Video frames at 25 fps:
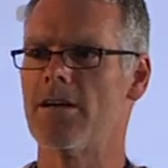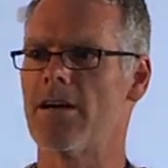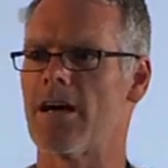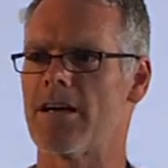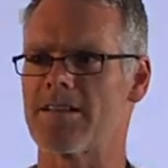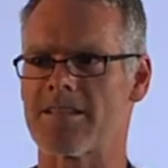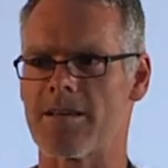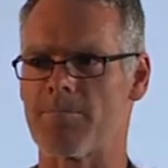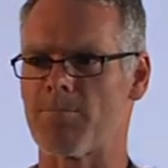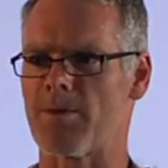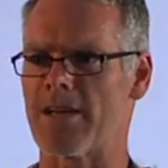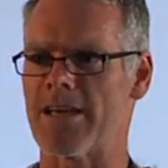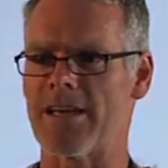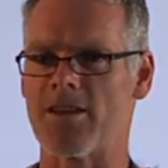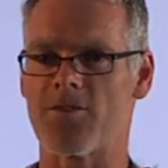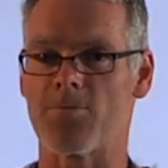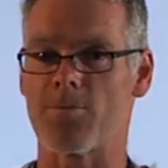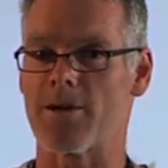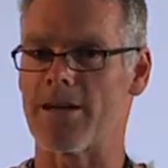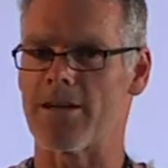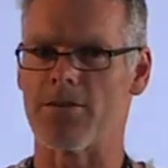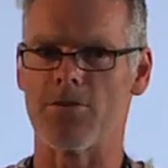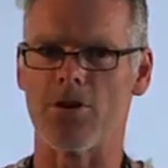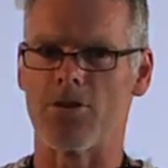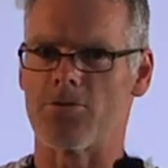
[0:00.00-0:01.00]
as a place
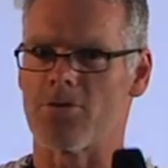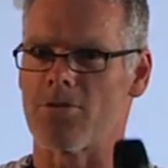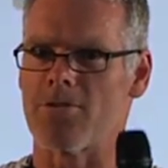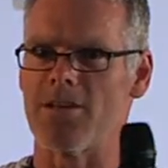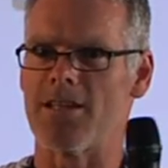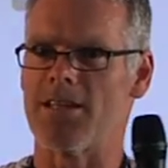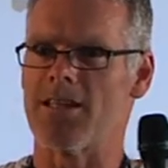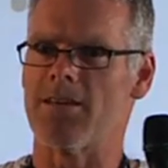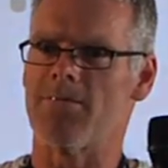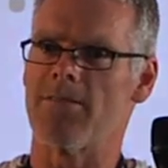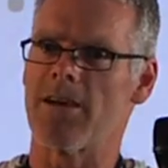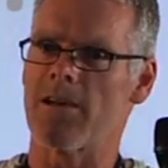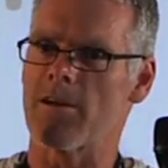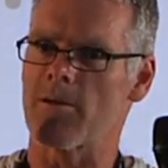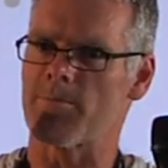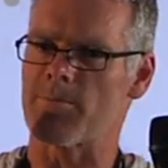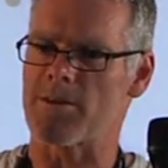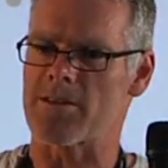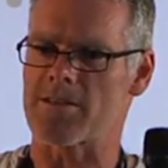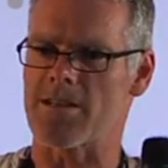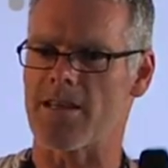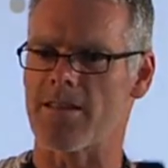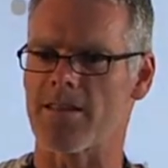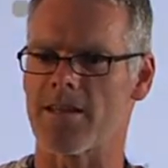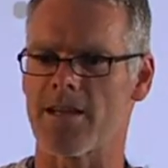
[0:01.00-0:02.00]
where not only
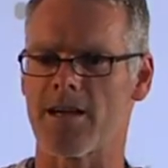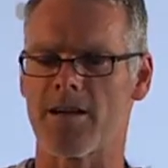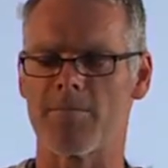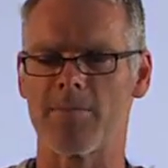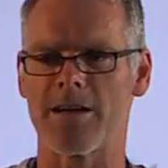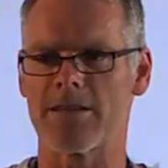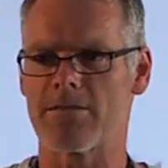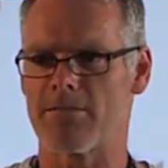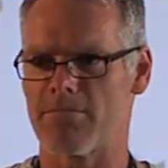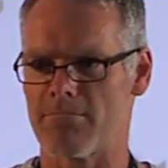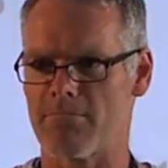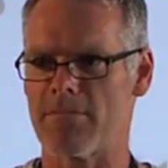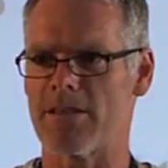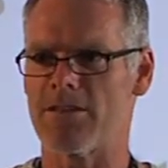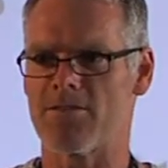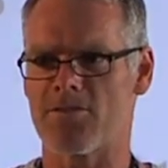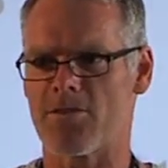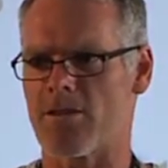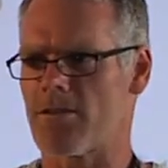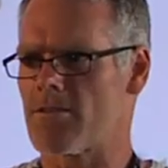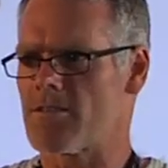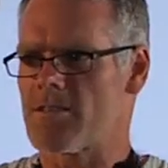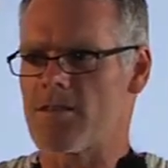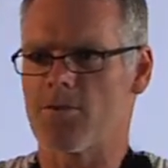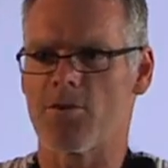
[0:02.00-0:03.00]
developers are there, but it's a,
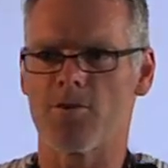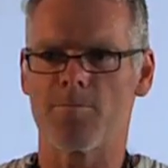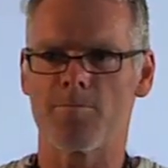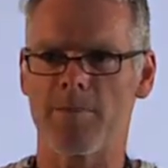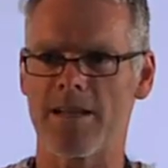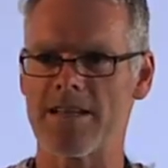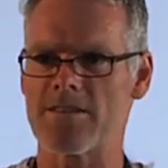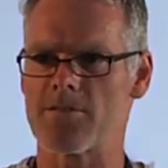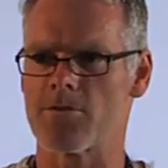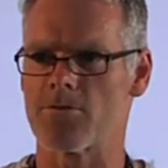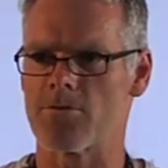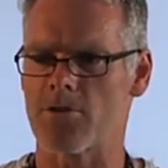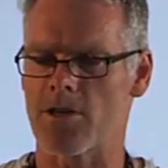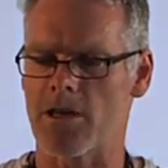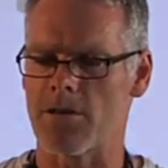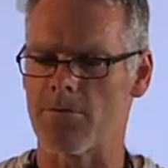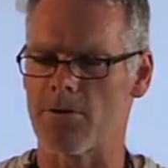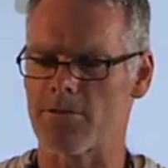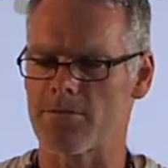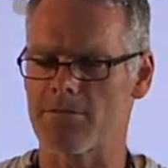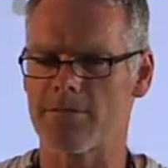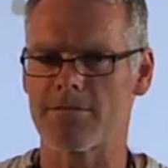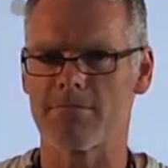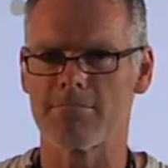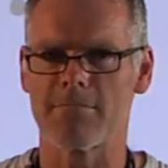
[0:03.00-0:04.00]
it's a good place to talk
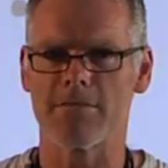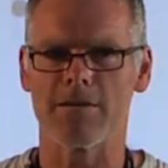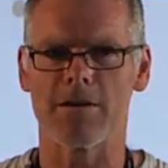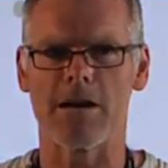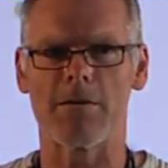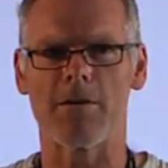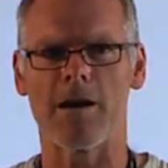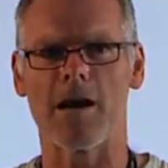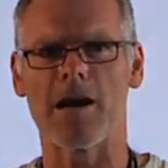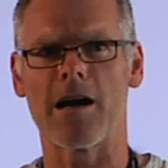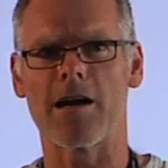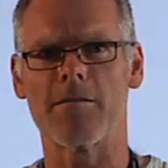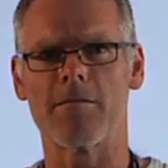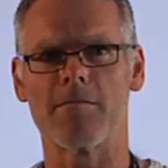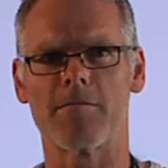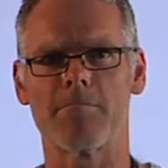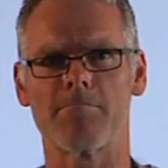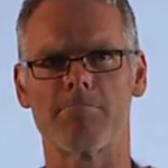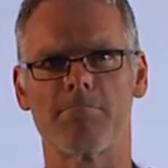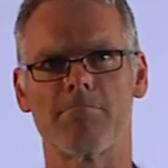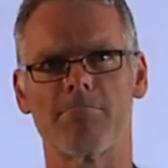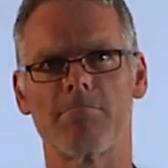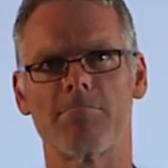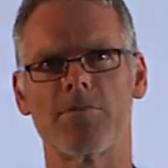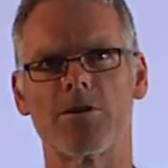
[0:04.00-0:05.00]
about, uh,
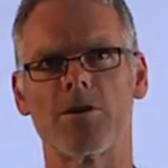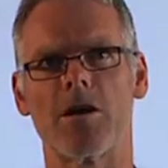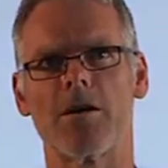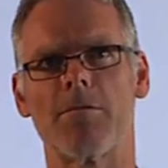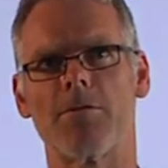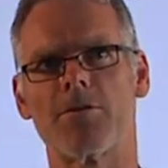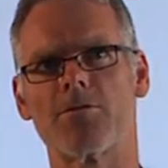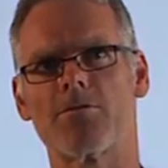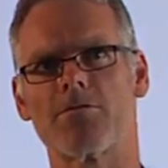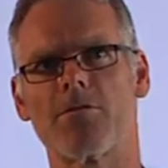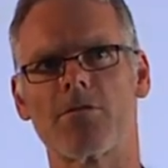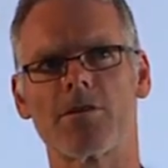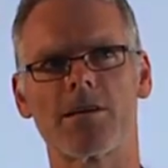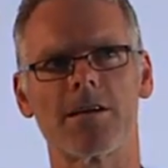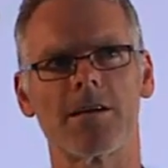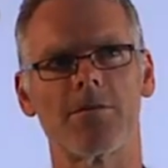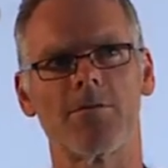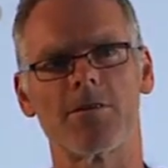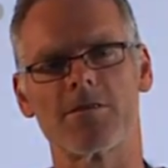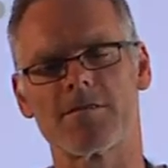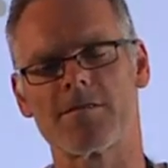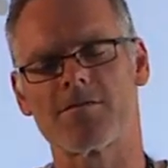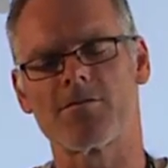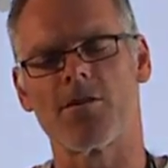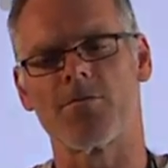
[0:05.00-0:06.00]
you know, about talking
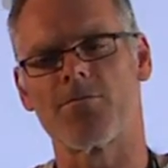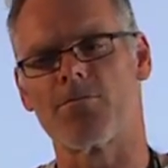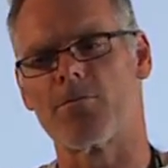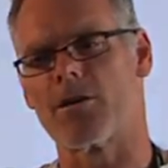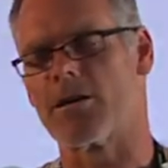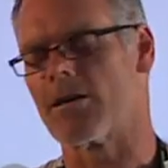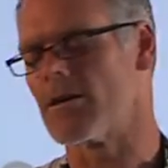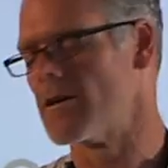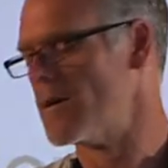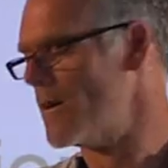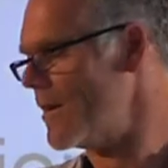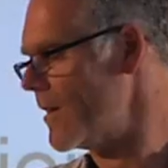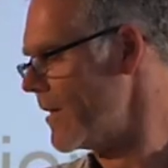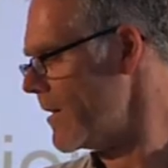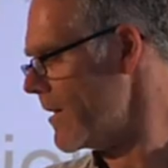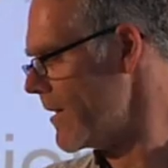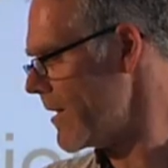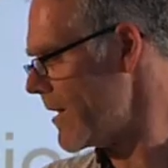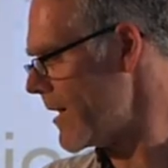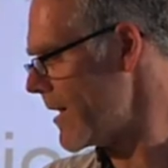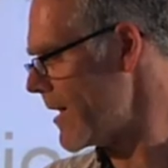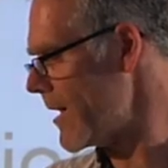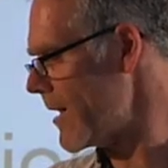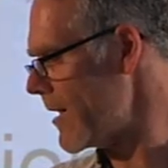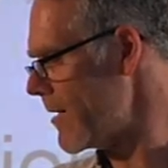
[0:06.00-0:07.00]
about software
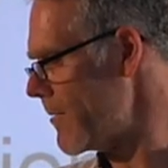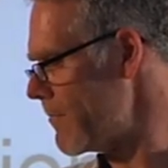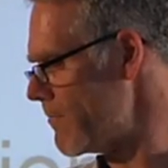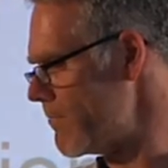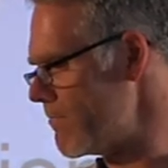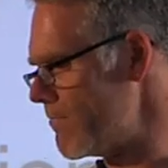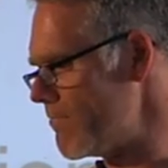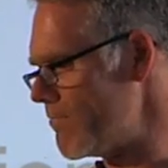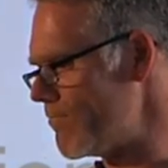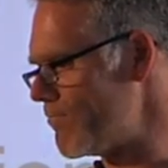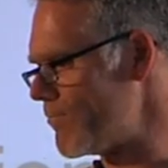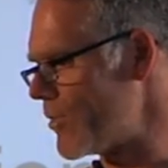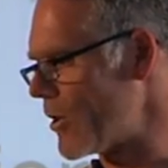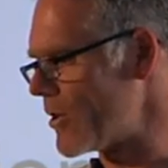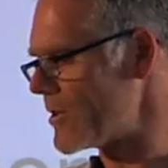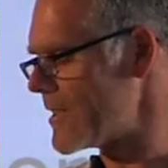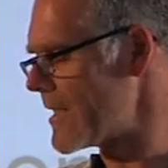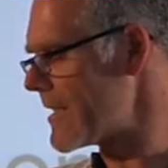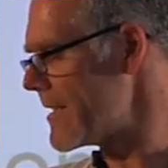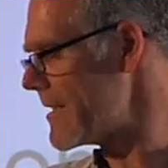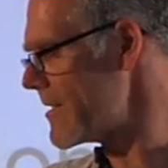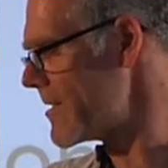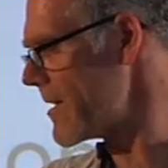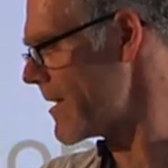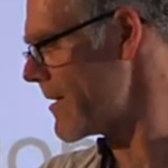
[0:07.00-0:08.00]
uh,
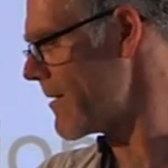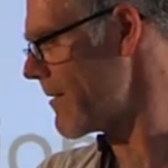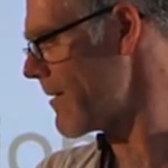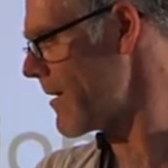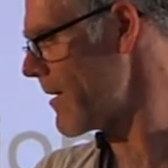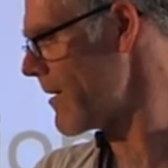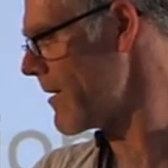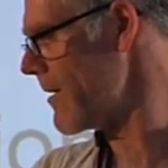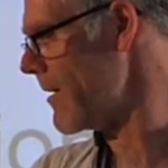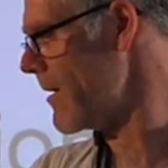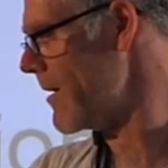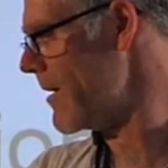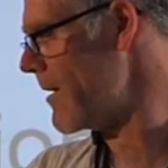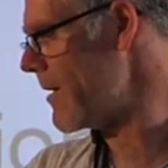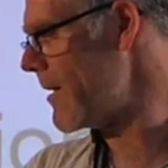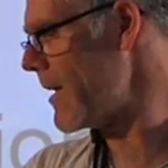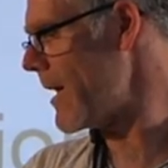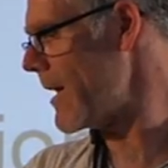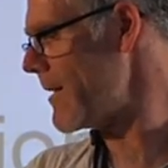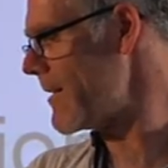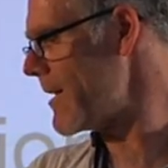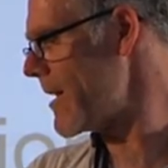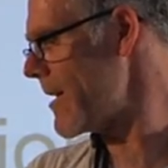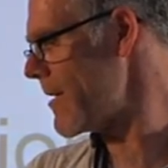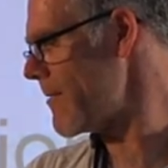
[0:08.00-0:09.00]
projects in general,
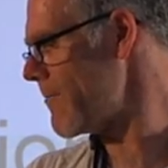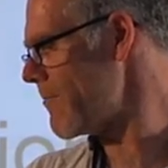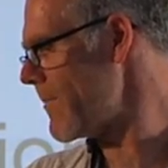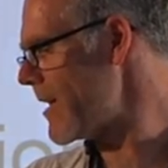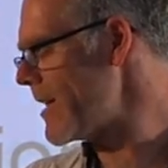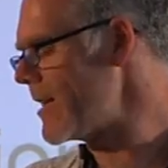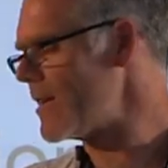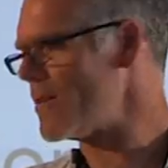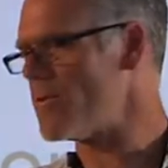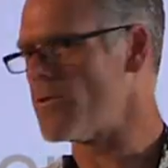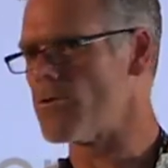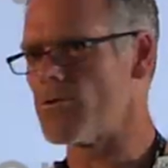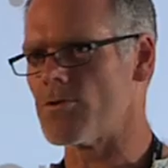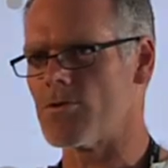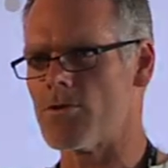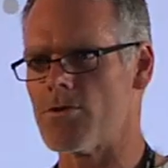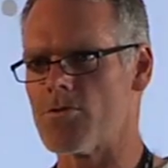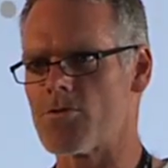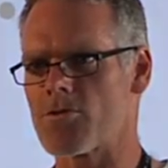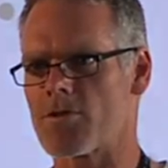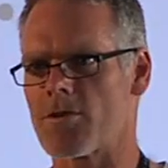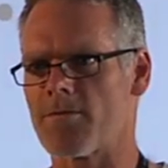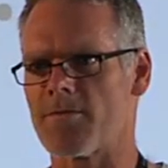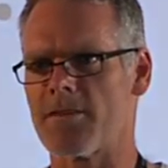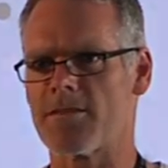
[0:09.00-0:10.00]
and then make good
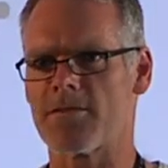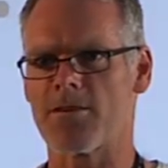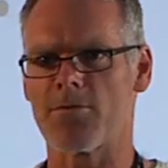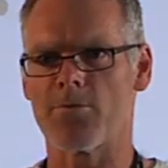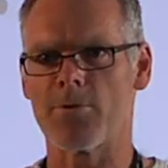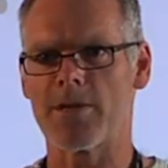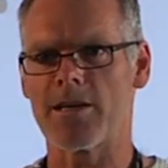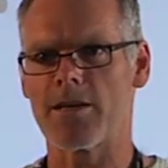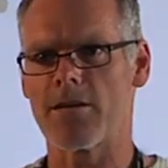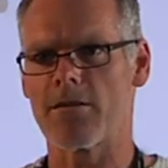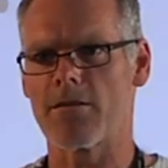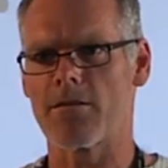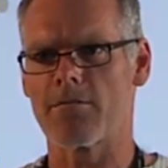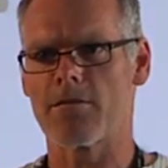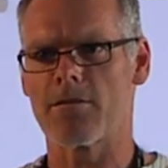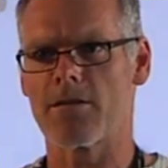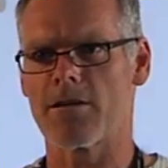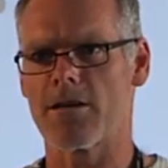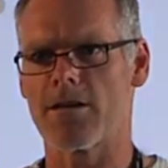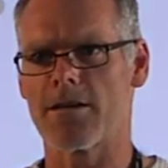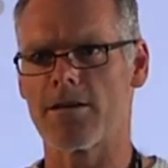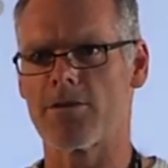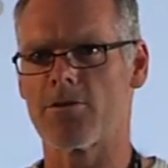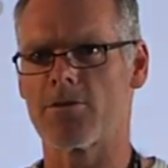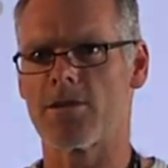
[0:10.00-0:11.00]
use of interwiki
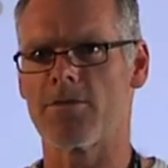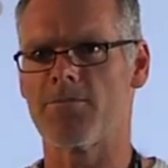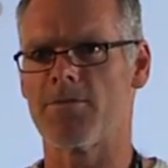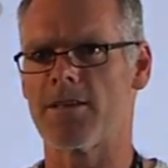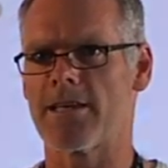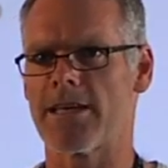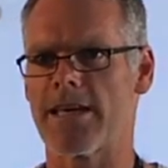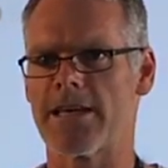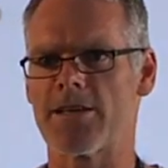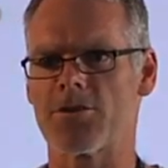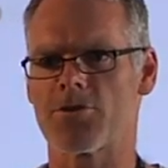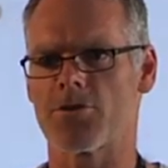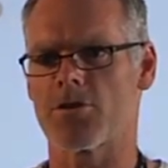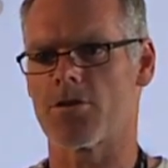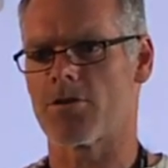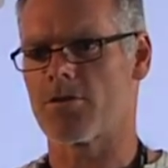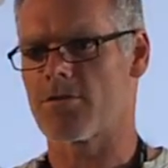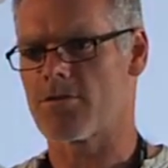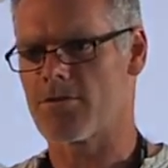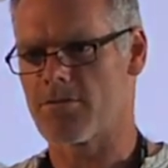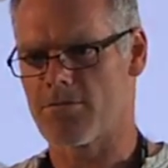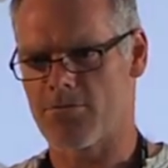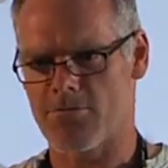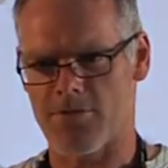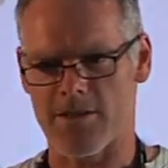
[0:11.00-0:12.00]
uh,
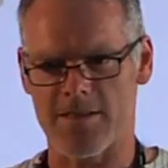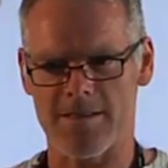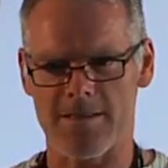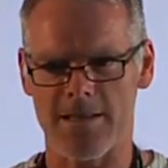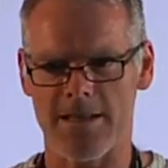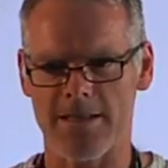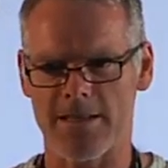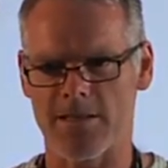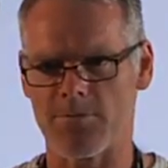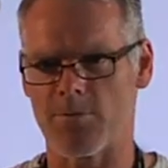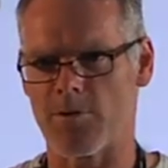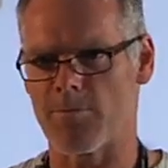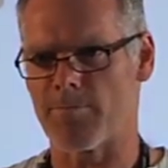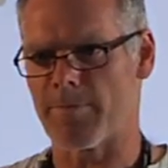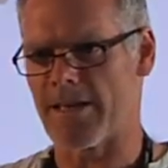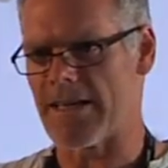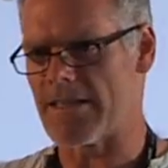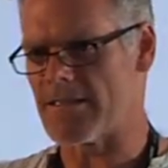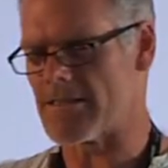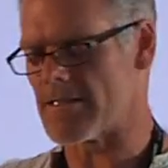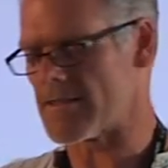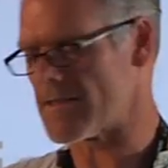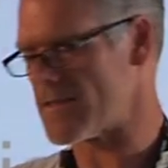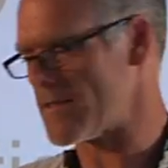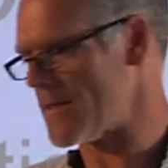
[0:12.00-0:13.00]
notifications, translatable
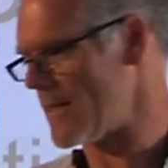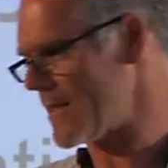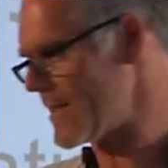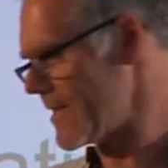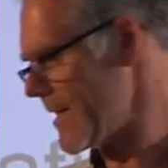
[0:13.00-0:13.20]
pages,